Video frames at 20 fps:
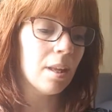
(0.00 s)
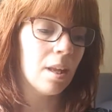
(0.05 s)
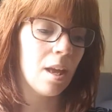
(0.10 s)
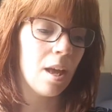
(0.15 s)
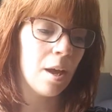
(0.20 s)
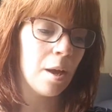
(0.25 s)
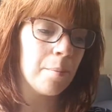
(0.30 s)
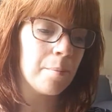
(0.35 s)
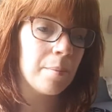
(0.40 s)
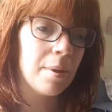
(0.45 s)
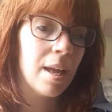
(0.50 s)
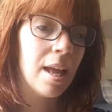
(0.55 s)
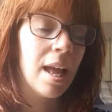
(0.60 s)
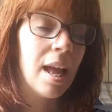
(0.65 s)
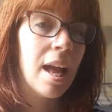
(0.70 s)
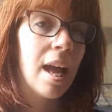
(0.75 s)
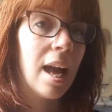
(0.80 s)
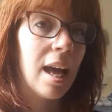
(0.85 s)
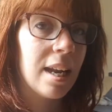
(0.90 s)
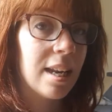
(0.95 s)
and
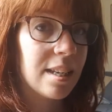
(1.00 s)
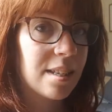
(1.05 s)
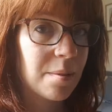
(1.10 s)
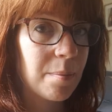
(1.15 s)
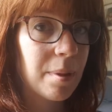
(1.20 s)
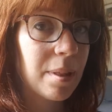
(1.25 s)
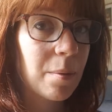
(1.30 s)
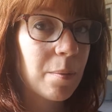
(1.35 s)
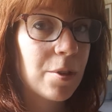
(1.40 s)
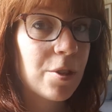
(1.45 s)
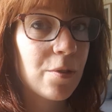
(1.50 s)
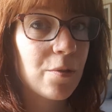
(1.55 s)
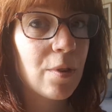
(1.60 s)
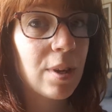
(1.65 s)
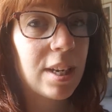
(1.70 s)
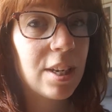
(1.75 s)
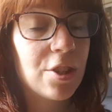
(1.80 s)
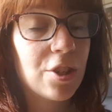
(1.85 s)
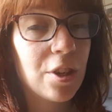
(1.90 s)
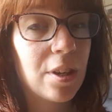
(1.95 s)
it's something that we should
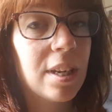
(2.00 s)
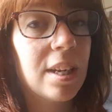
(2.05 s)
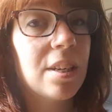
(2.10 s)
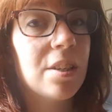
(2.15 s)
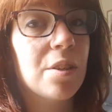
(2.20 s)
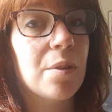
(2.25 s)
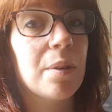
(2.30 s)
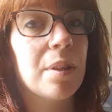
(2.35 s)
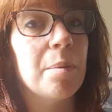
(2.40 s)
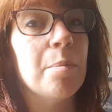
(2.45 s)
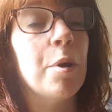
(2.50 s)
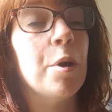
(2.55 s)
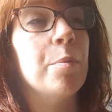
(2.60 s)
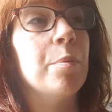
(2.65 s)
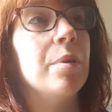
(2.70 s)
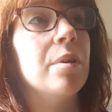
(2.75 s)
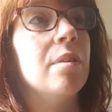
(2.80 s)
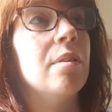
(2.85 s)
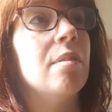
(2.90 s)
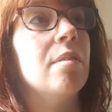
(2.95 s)
really tune into at the
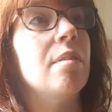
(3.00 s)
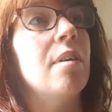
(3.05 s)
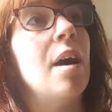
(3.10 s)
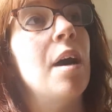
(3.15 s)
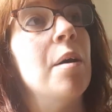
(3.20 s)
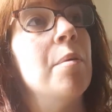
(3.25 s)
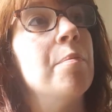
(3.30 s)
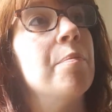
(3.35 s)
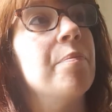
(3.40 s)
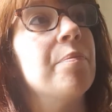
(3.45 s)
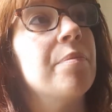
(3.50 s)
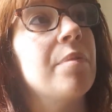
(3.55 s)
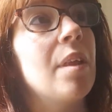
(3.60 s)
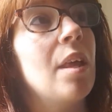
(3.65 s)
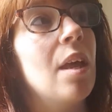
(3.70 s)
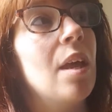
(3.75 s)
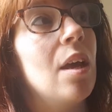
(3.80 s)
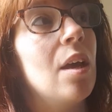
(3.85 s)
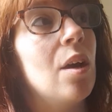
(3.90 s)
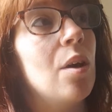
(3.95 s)
moment,
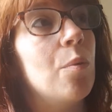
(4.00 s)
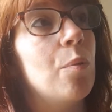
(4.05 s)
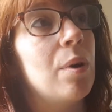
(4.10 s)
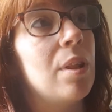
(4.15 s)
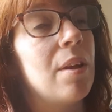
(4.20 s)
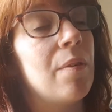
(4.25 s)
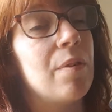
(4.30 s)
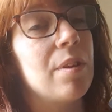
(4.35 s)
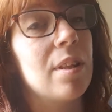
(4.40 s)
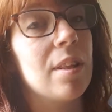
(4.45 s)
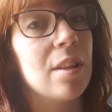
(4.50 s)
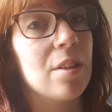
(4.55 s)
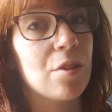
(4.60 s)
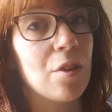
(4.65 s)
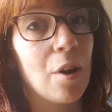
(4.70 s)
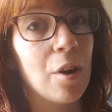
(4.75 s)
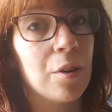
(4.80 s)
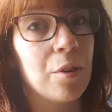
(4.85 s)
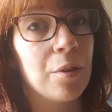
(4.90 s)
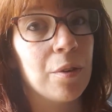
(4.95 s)
with everything that's
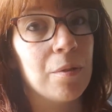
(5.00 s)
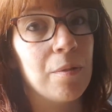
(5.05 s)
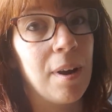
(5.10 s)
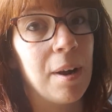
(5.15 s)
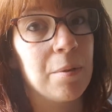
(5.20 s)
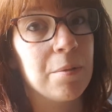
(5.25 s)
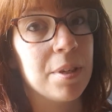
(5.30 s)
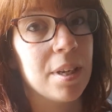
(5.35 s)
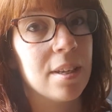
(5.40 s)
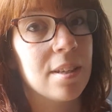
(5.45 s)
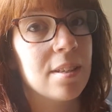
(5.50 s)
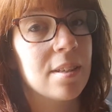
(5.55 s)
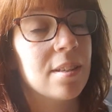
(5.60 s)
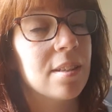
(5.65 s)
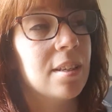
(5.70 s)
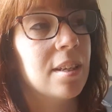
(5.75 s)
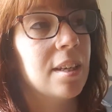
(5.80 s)
going on around us,